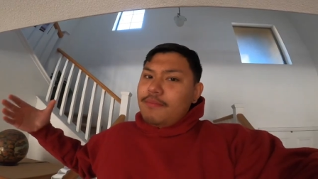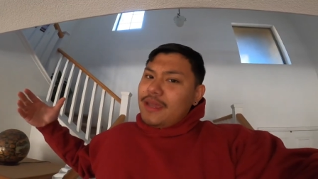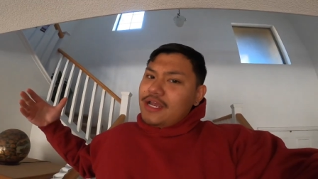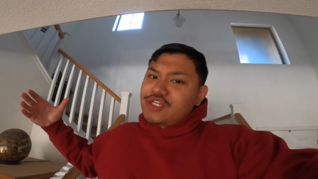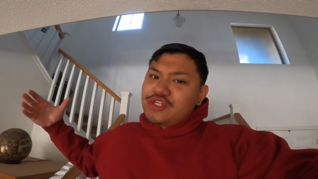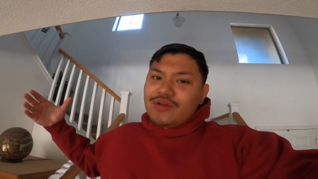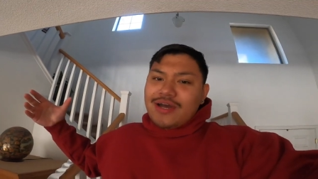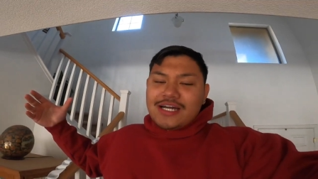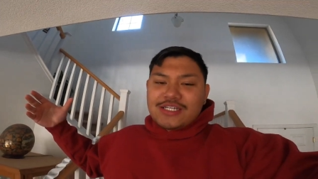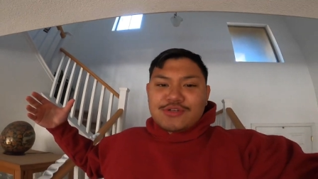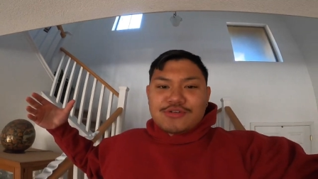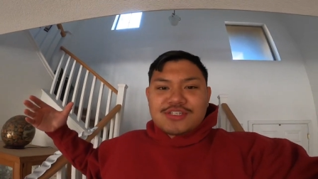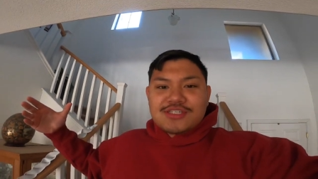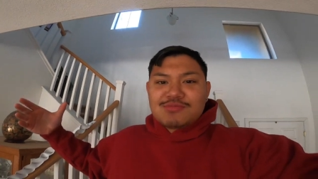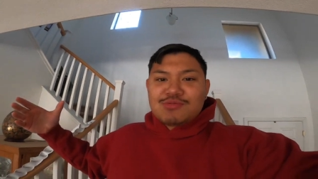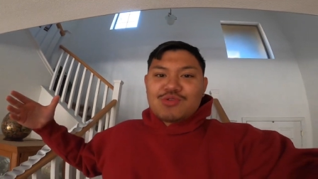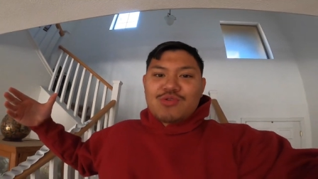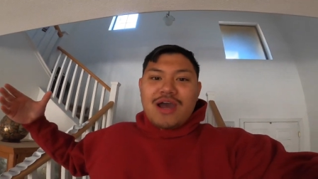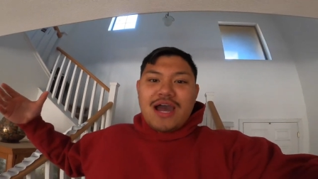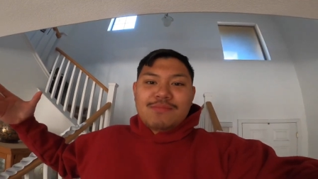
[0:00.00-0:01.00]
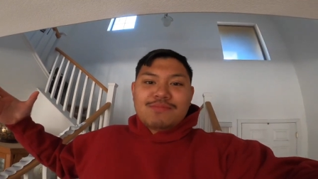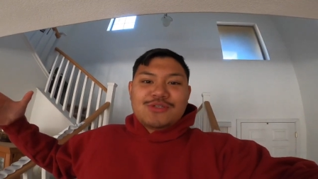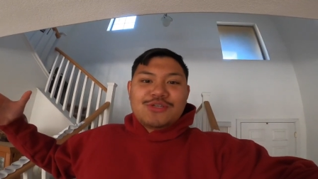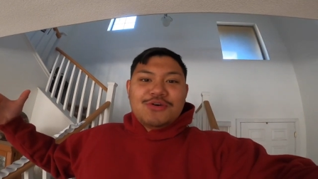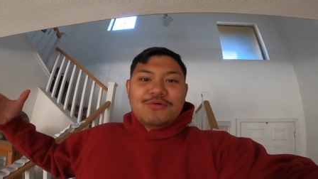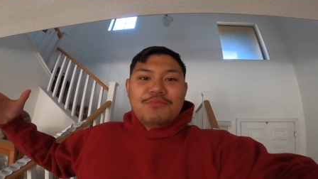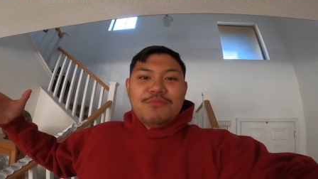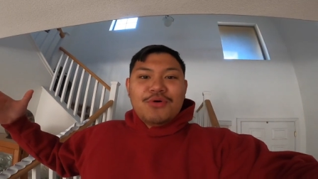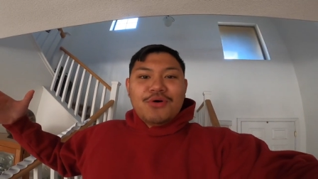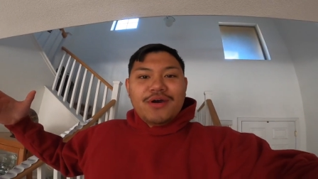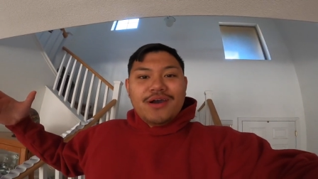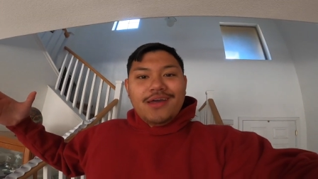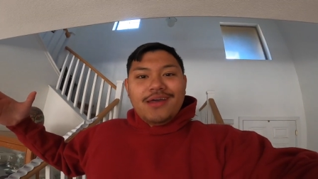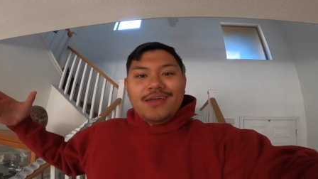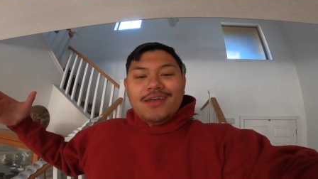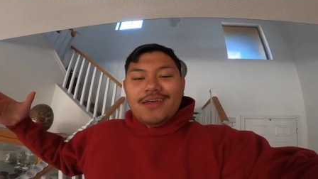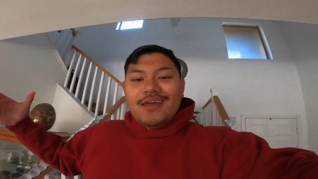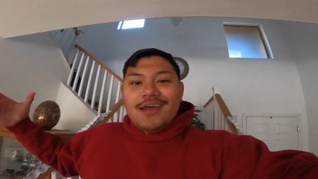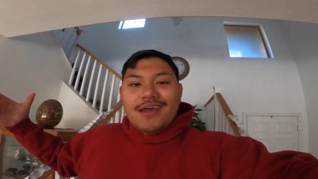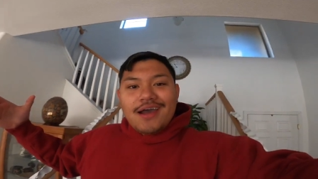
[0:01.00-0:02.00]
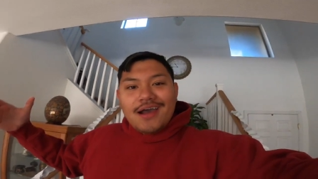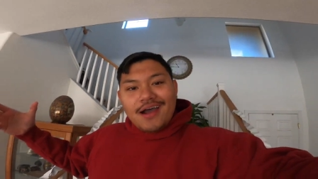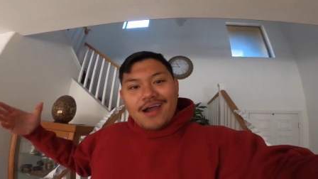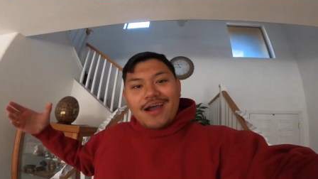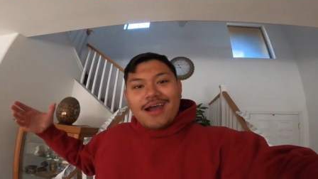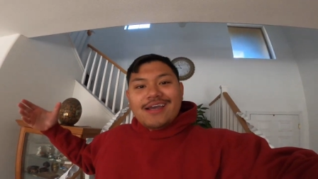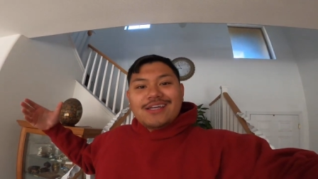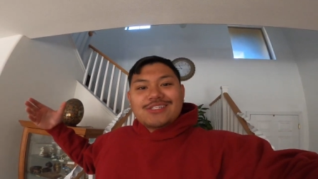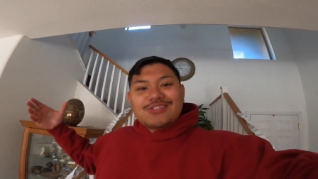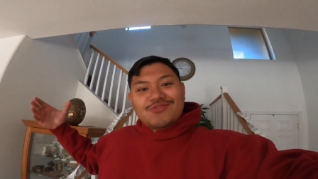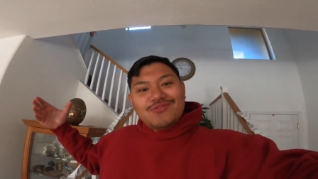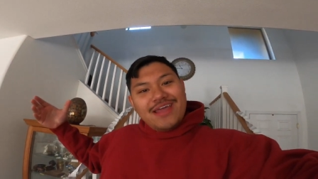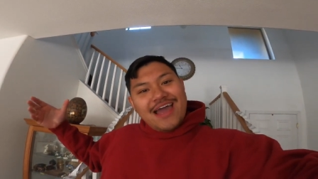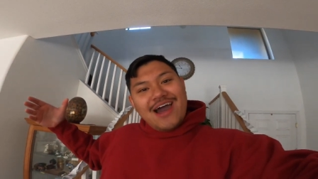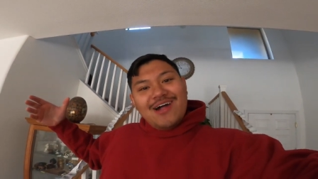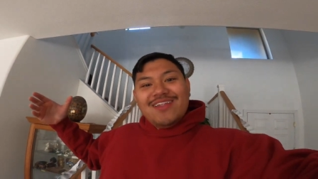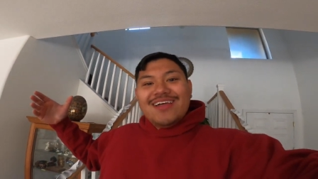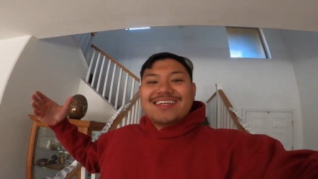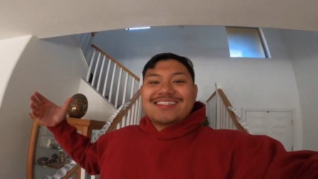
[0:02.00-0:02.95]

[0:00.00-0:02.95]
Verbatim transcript: and make sure you guys go subscribe to your boy. All right, so now